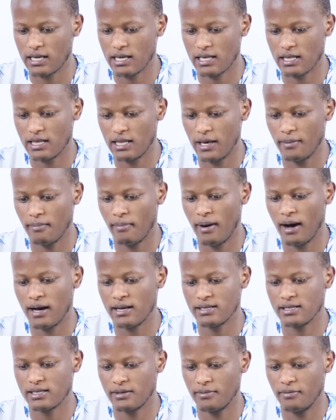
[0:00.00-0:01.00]
they
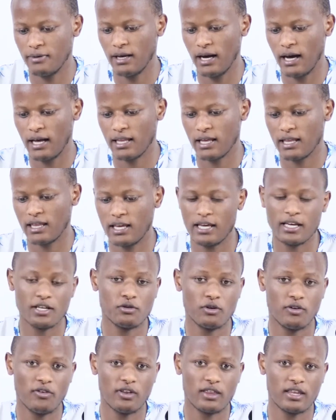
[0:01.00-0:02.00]
must be under the age
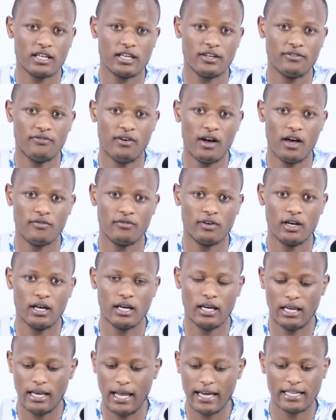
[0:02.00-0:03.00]
of
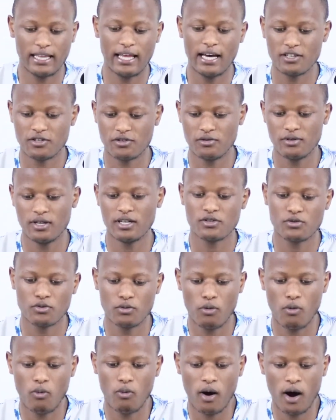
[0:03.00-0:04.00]
35. Like there are students
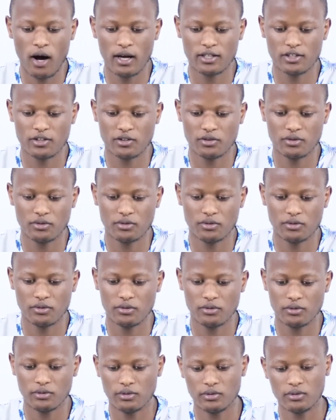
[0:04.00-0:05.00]
who want
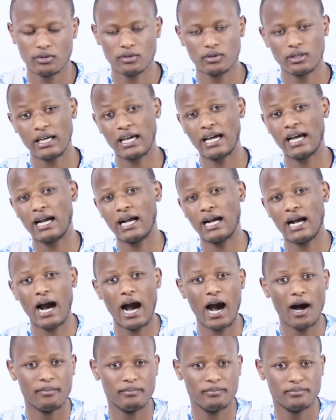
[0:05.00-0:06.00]
to
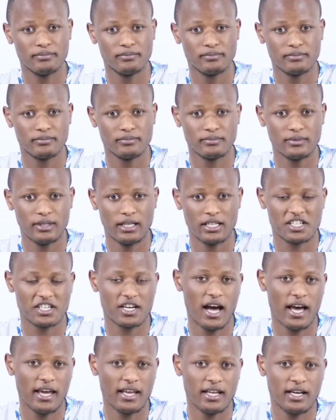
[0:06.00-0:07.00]
come in
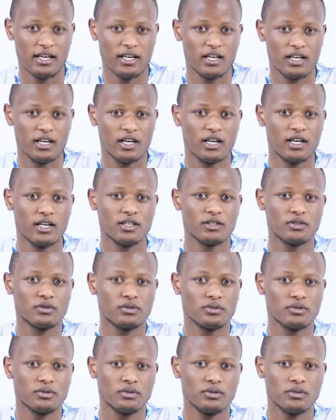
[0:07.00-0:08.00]
China
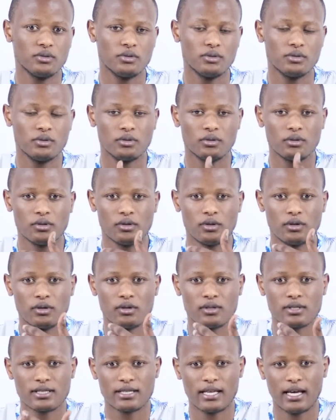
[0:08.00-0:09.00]
to
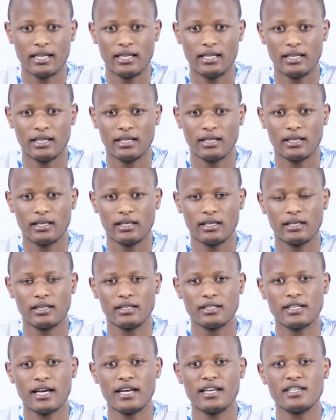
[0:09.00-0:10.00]
study
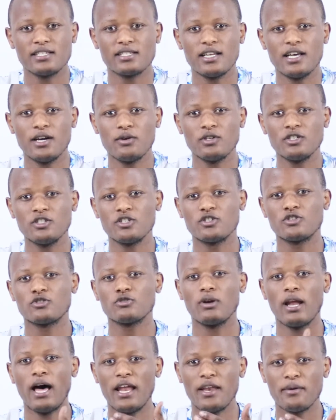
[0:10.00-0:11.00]
Chinese language, to
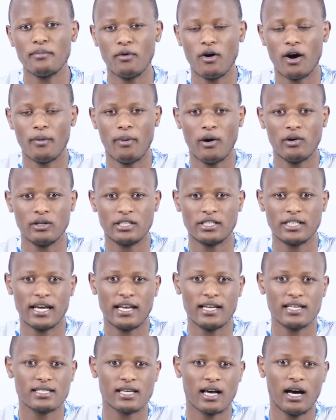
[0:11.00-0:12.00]
learn more about
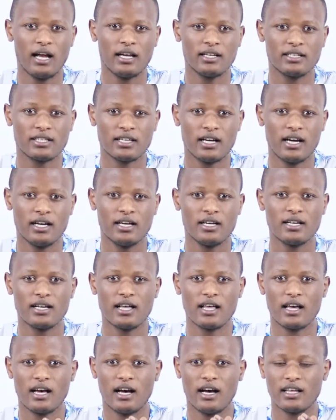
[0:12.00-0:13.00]
Chinese culture,
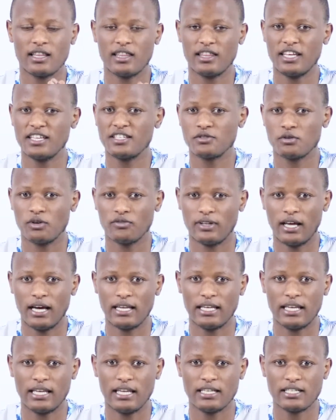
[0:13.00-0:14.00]
things of
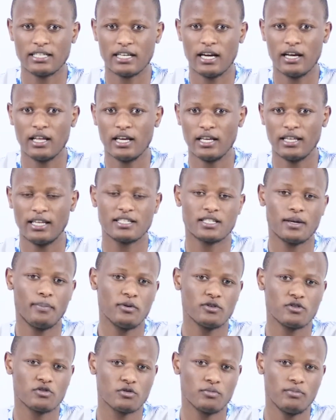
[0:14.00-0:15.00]
that nature. They're
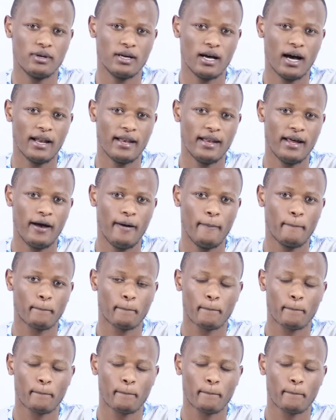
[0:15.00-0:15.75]
supposed to be under